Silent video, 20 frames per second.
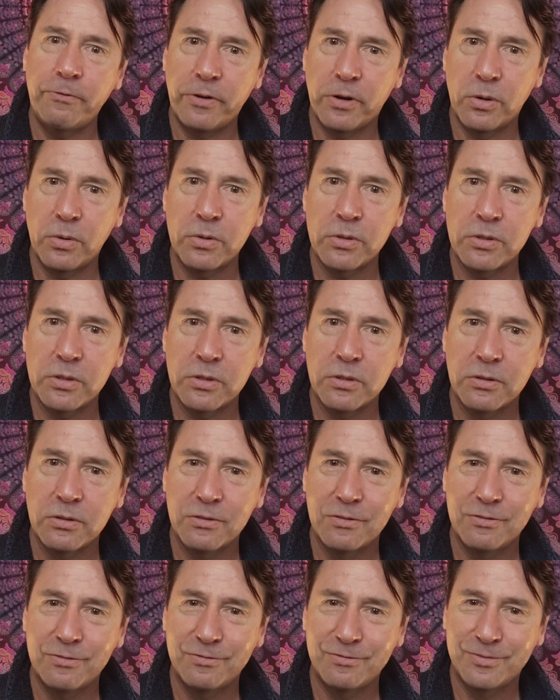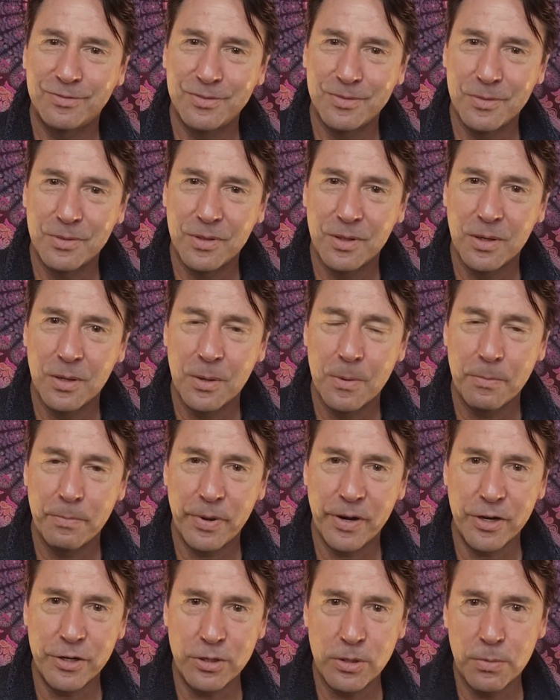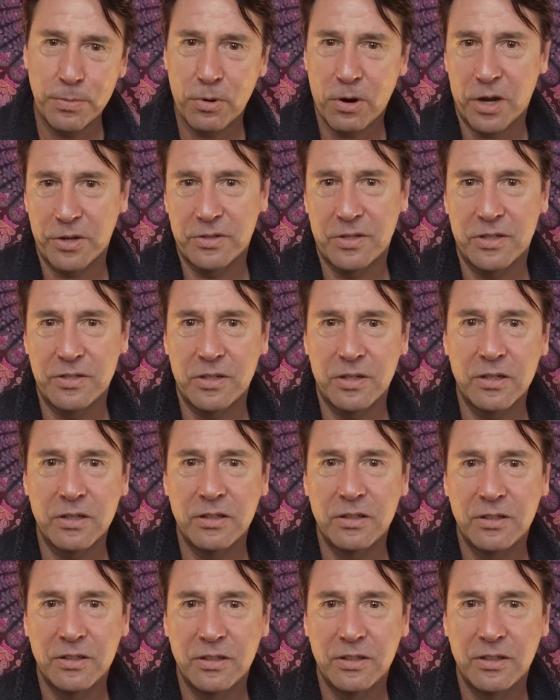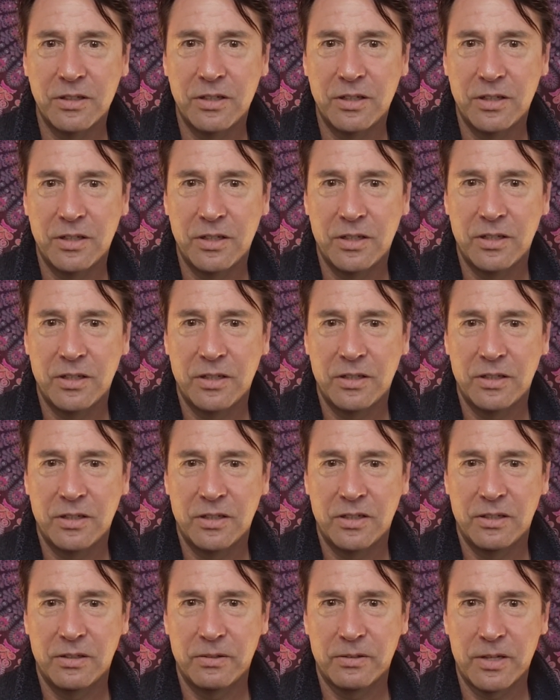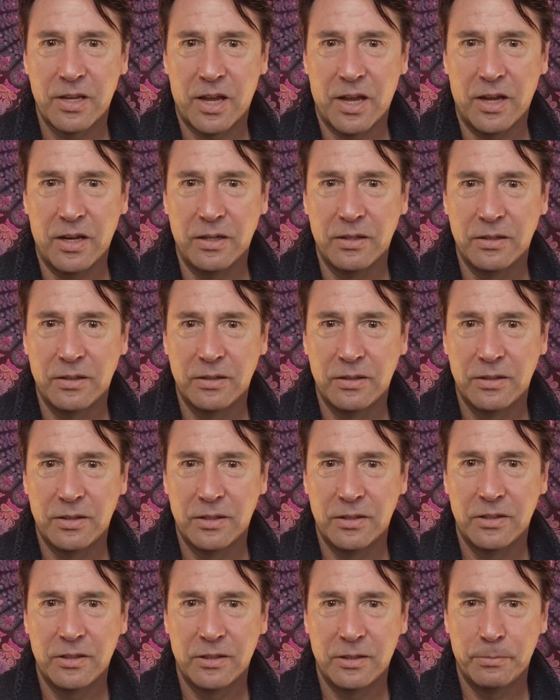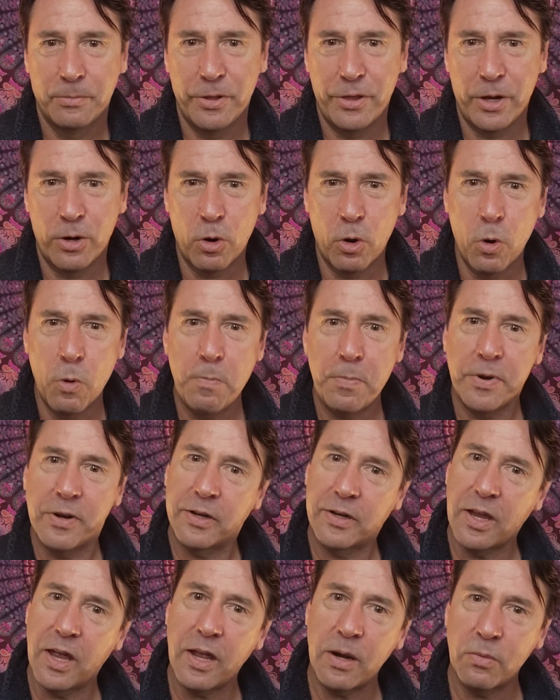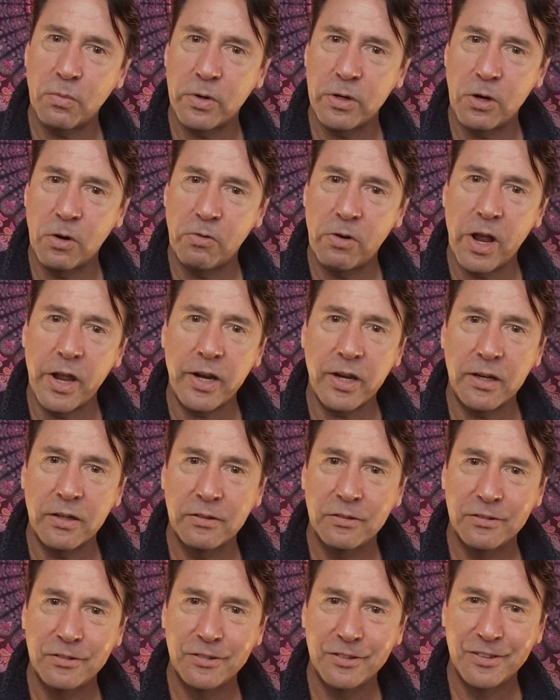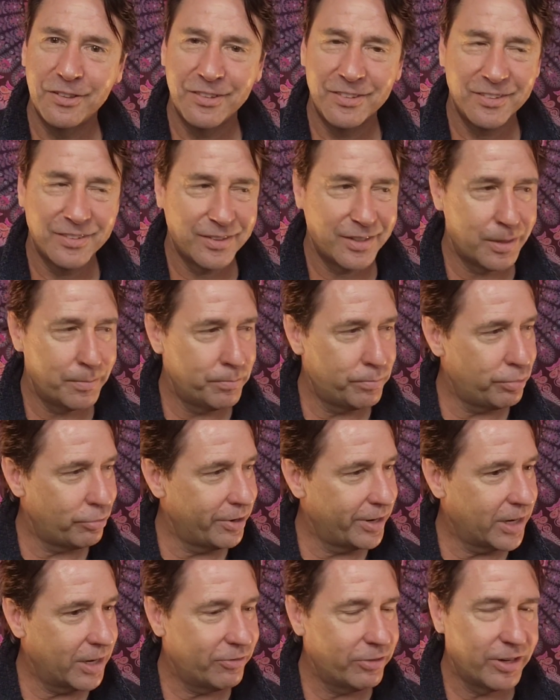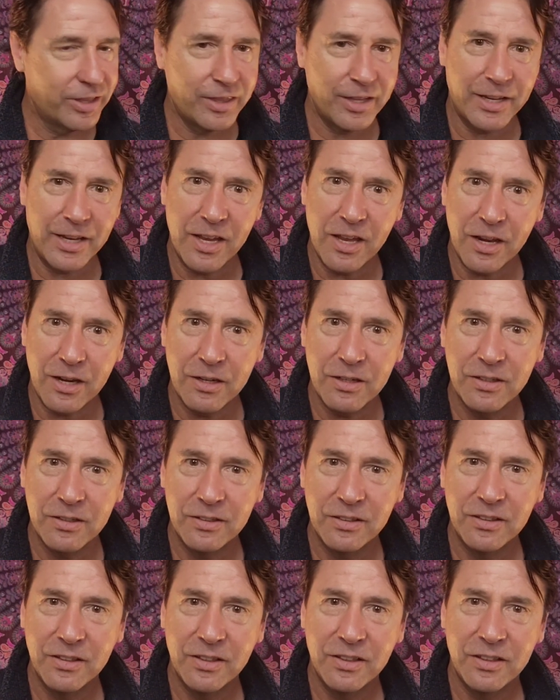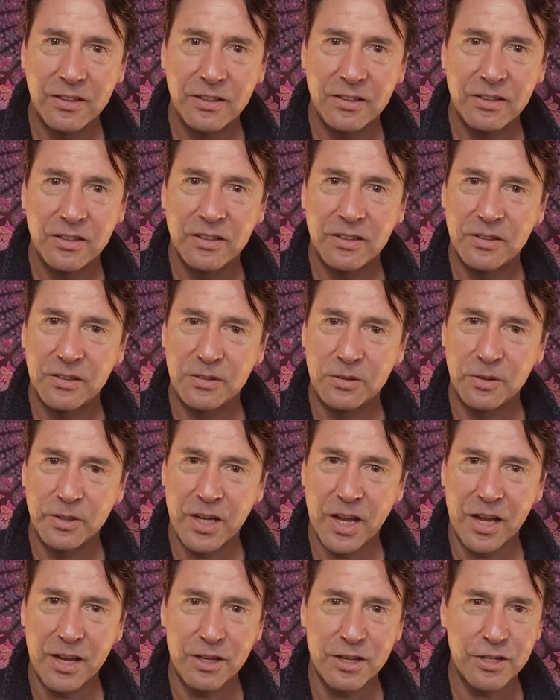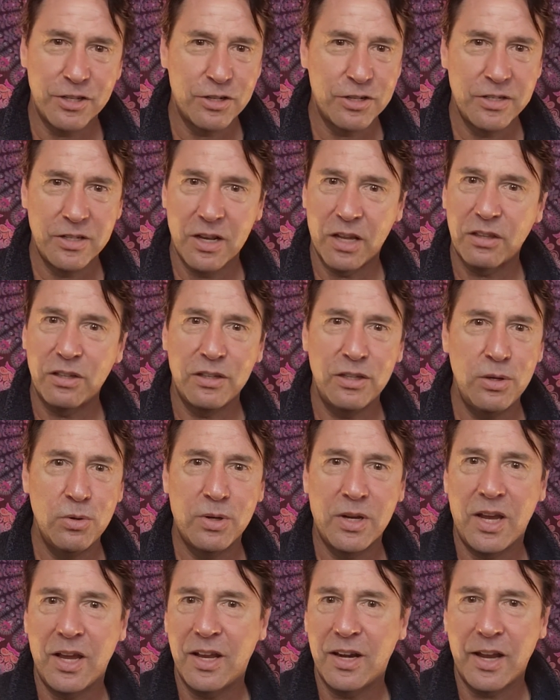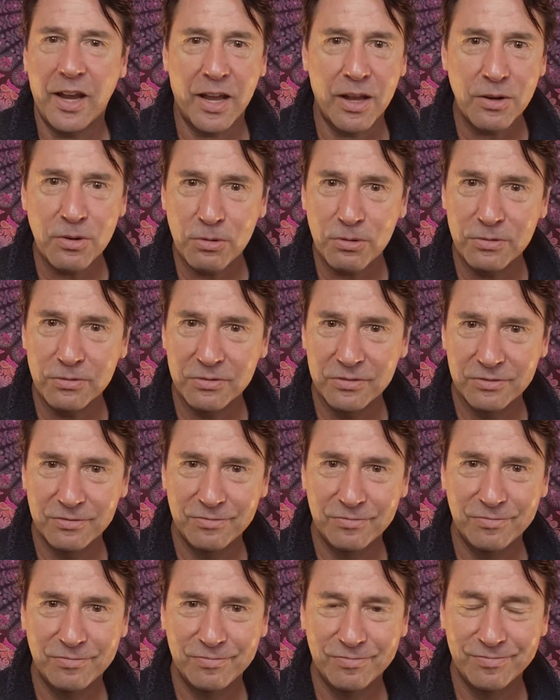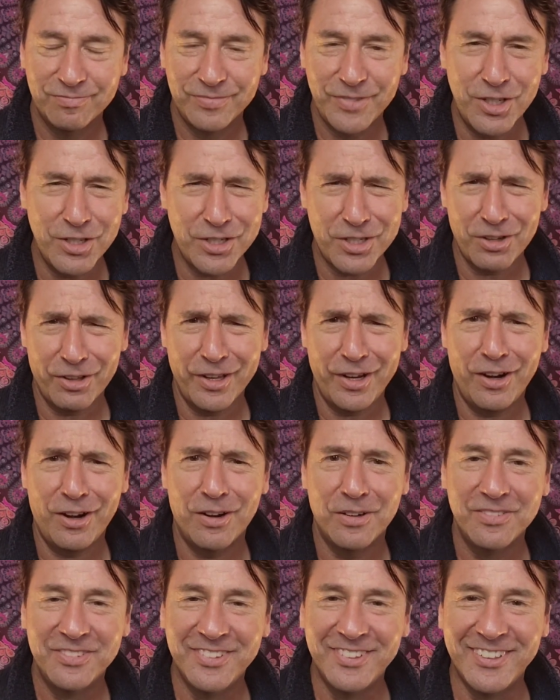folks, but it's you processing. Okay? But then open again when you're ready and bring everything in. Okay? Because there's nothing you can't handle. You're still here.